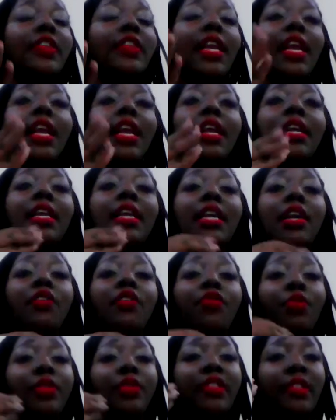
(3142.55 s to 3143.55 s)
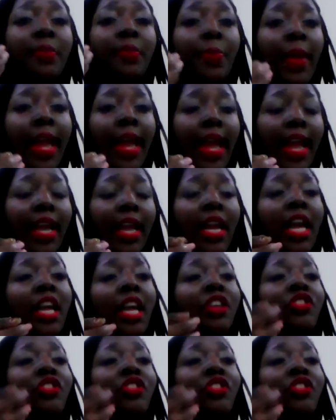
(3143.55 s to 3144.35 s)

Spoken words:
saying give respect.